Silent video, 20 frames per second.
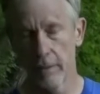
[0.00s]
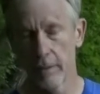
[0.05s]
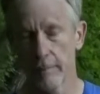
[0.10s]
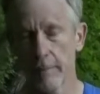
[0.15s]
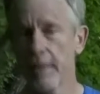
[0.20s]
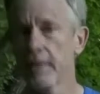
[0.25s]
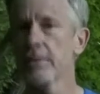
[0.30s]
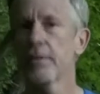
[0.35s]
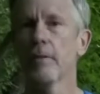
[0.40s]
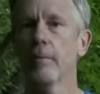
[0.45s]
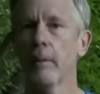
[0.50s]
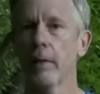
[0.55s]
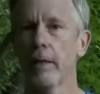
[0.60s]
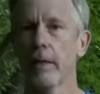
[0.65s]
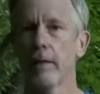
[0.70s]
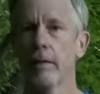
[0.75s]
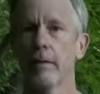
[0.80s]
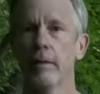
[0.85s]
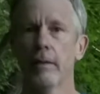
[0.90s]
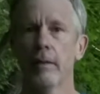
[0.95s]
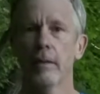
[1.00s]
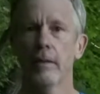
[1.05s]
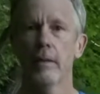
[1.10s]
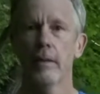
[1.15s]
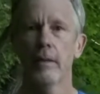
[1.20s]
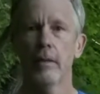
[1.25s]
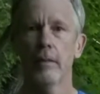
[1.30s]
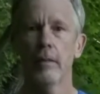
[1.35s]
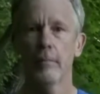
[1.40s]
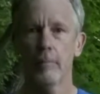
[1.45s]
Master Plan
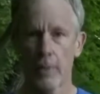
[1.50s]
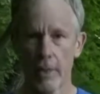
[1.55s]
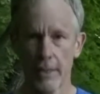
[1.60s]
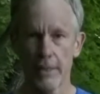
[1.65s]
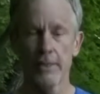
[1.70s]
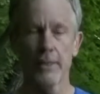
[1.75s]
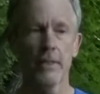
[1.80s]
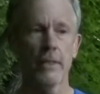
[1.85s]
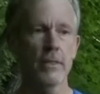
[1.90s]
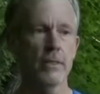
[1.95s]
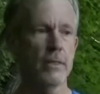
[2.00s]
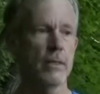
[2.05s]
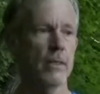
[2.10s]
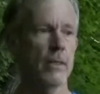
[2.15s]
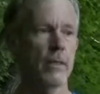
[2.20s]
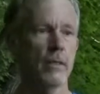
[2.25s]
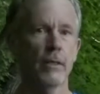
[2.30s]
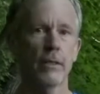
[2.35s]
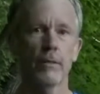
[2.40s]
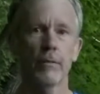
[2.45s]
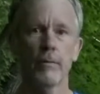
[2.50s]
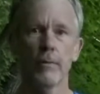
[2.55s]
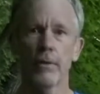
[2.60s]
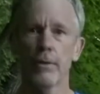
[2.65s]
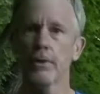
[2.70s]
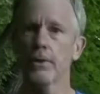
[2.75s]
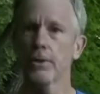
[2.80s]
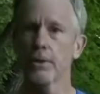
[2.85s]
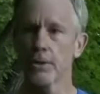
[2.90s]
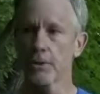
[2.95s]
process
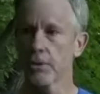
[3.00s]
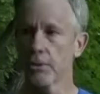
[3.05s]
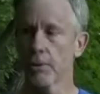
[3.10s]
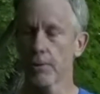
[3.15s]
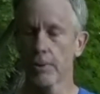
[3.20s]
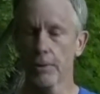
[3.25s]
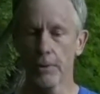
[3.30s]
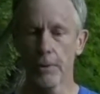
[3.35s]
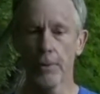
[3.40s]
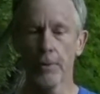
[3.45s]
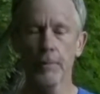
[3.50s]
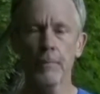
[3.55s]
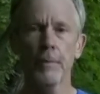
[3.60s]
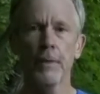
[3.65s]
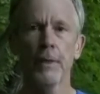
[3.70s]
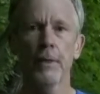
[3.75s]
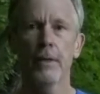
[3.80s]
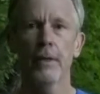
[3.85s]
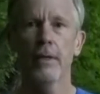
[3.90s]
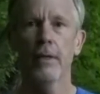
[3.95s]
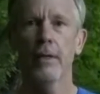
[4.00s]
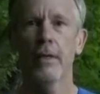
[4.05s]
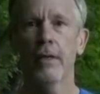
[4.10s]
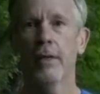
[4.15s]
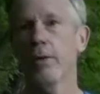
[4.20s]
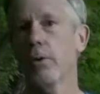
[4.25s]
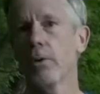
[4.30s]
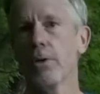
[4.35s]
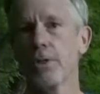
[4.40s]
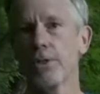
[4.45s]
a year or so ago.
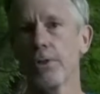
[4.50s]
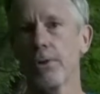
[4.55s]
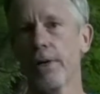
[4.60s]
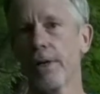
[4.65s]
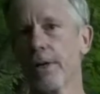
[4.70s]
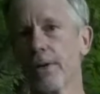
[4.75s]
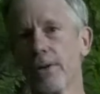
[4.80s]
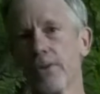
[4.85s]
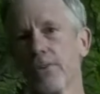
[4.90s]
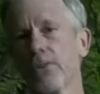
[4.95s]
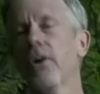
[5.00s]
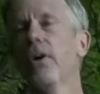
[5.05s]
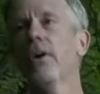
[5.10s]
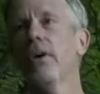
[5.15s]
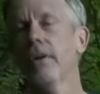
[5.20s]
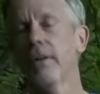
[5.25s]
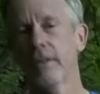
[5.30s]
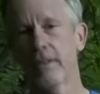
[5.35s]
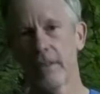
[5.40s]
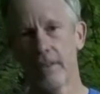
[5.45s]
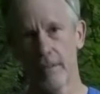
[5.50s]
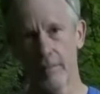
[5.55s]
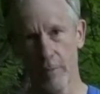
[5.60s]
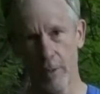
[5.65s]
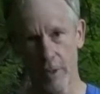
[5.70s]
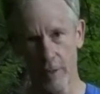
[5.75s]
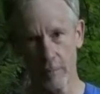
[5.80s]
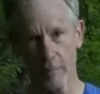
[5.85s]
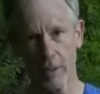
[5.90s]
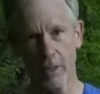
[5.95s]
And of course, trails on
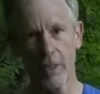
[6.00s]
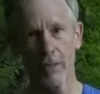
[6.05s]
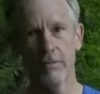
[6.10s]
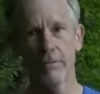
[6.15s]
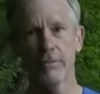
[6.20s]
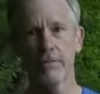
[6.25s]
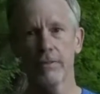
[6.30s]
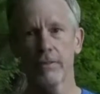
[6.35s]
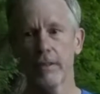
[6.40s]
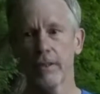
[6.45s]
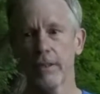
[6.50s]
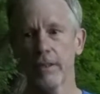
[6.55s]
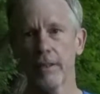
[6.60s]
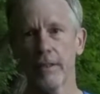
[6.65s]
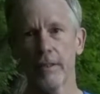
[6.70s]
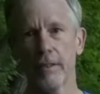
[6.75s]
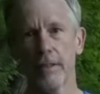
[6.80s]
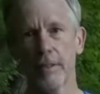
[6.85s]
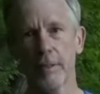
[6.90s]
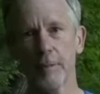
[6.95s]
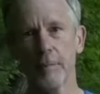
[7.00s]
Barn Bluff are